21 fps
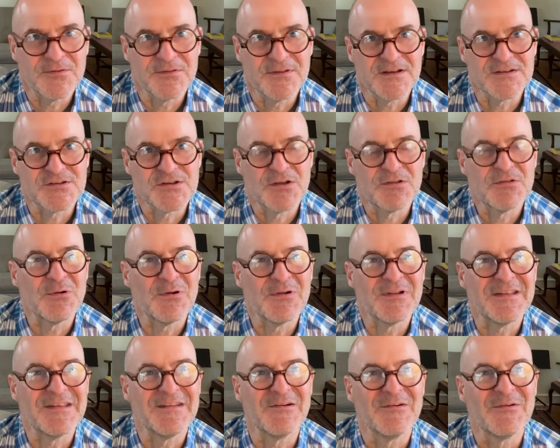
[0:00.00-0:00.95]
this, I
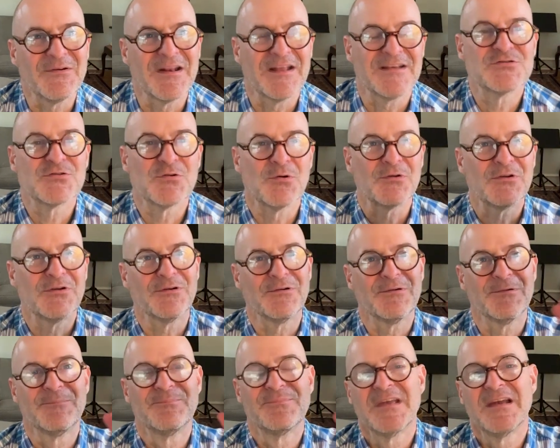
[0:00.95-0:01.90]
thought, you know, and I saw
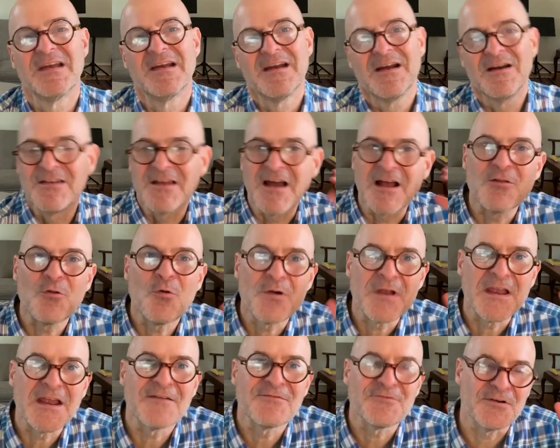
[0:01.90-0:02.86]
your, not
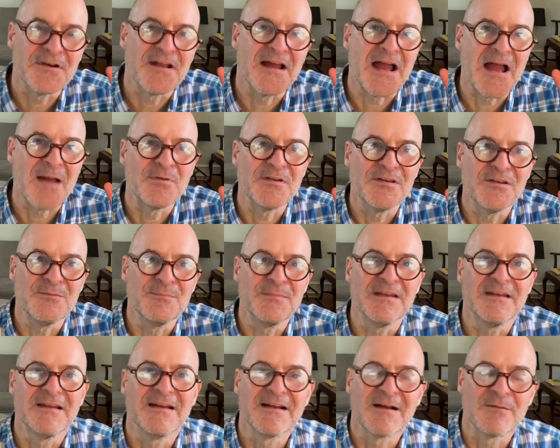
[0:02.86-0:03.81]
long after it happened to
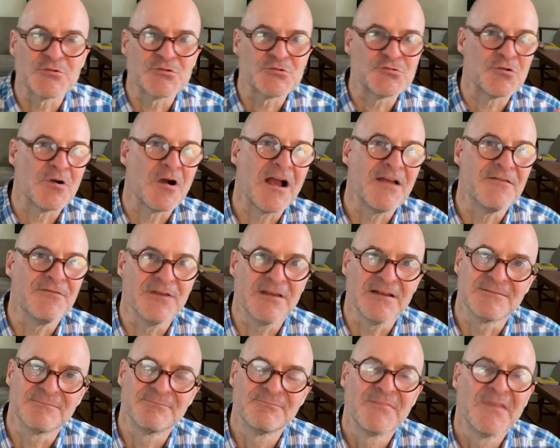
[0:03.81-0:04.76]
me, I was
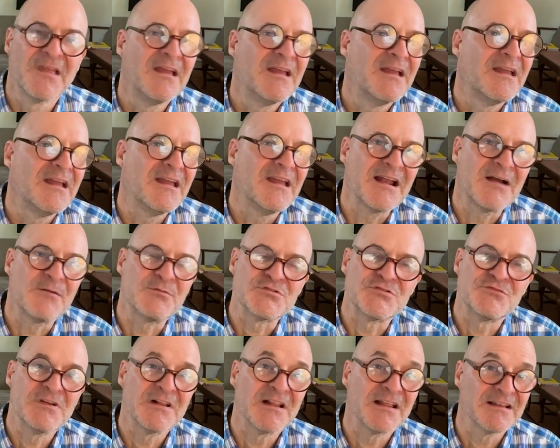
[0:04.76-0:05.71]
driving, and I
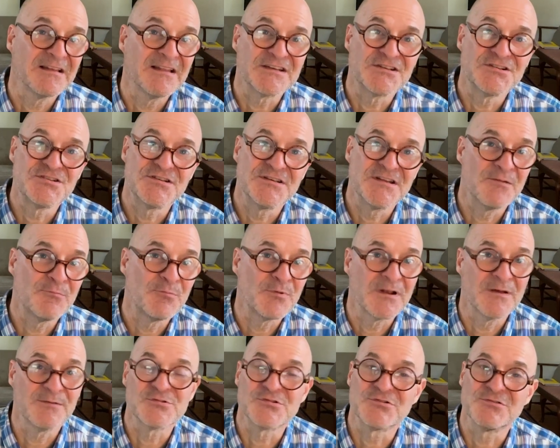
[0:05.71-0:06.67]
was feeling like shit when
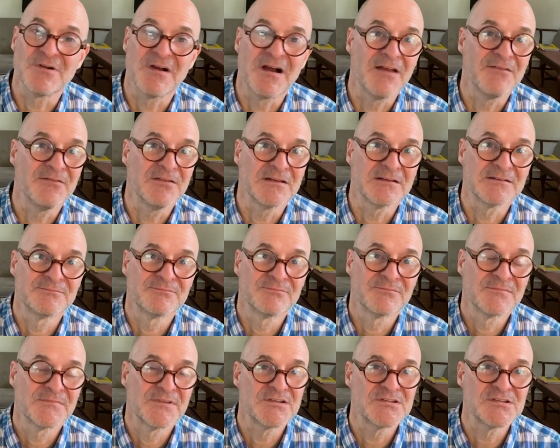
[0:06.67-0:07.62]
I was driving
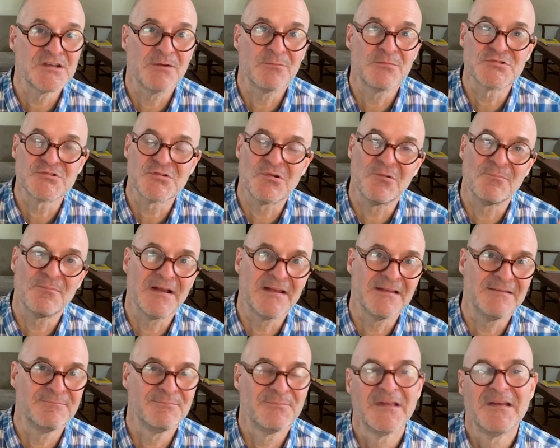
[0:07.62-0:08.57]
because
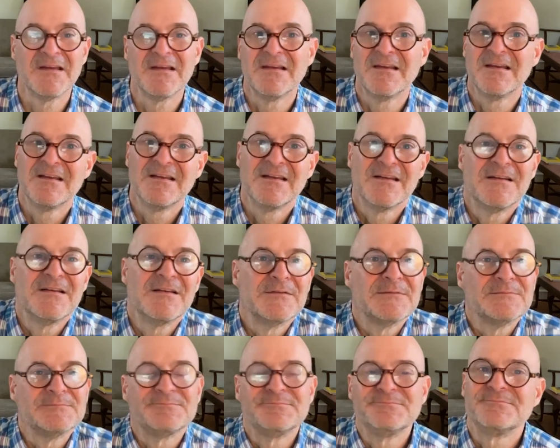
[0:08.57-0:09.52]
my
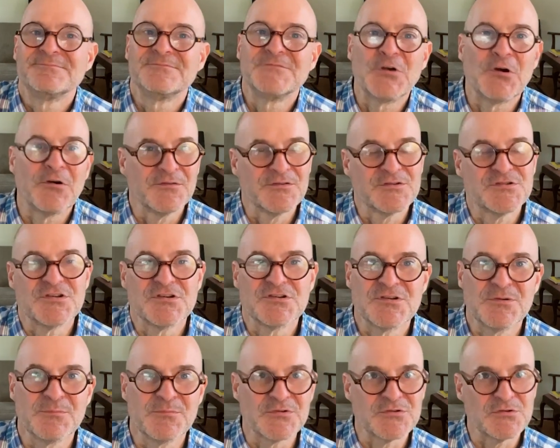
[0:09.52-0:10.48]
nervous
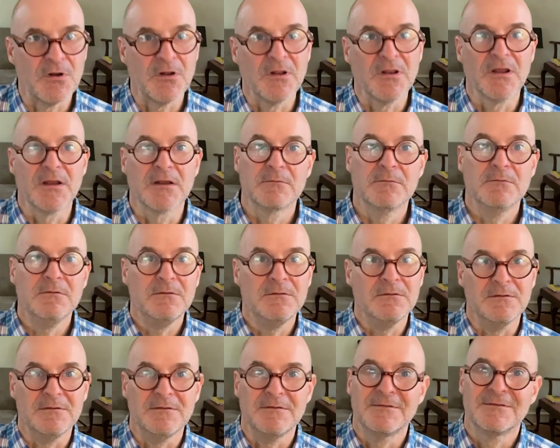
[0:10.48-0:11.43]
system was all like,
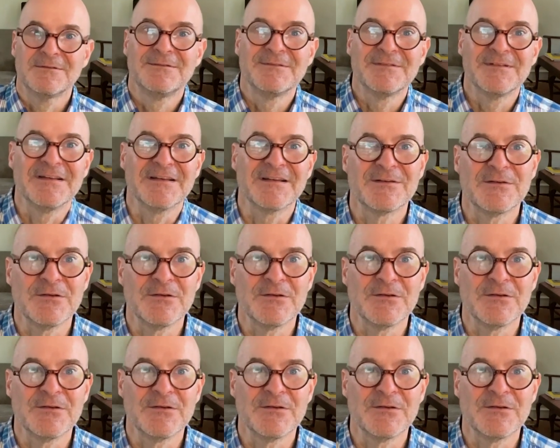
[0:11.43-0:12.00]
ugh, like,